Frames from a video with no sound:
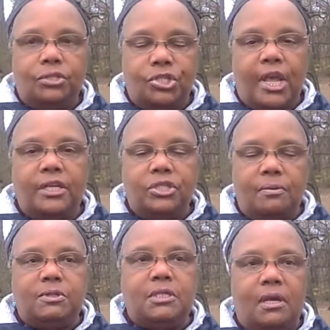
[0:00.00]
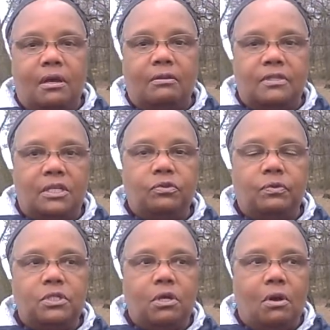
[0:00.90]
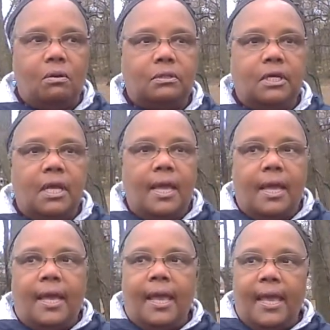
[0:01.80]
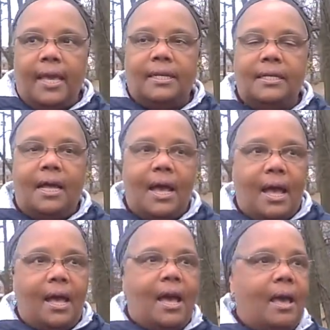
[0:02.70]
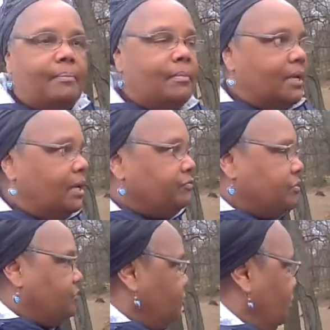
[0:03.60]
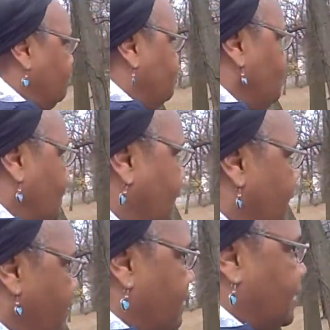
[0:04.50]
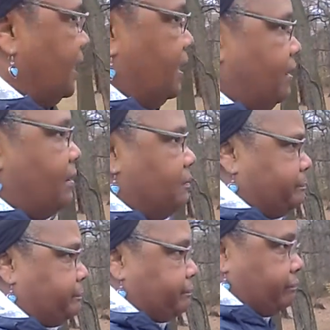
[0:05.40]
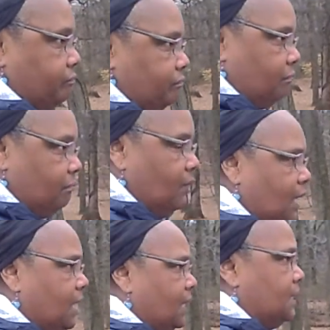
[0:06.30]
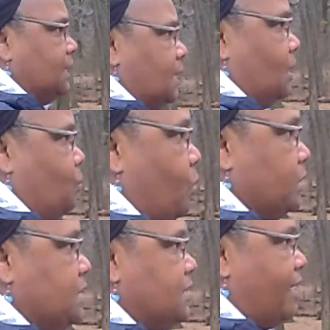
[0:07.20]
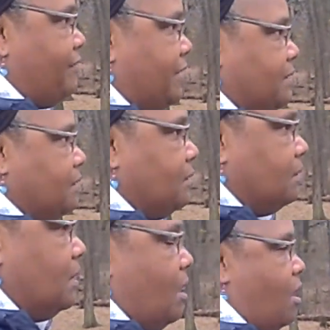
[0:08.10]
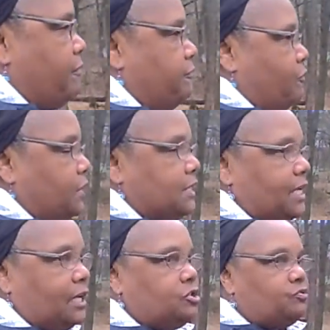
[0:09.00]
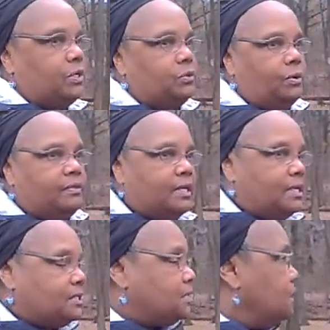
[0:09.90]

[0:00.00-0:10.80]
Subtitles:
change themselves as a result. And I'm introducing you to an area here in Ward 7 off of 42nd Street Northeast,